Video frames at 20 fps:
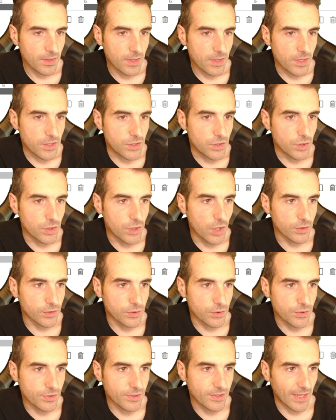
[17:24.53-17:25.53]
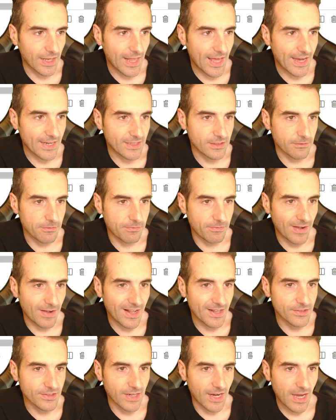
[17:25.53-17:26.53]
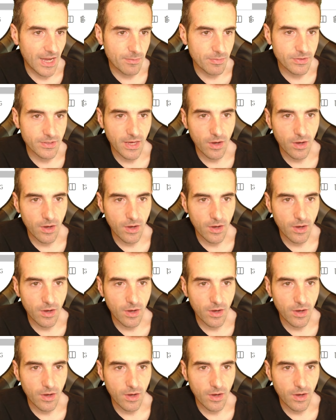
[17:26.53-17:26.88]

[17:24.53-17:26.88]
You got to select the file types.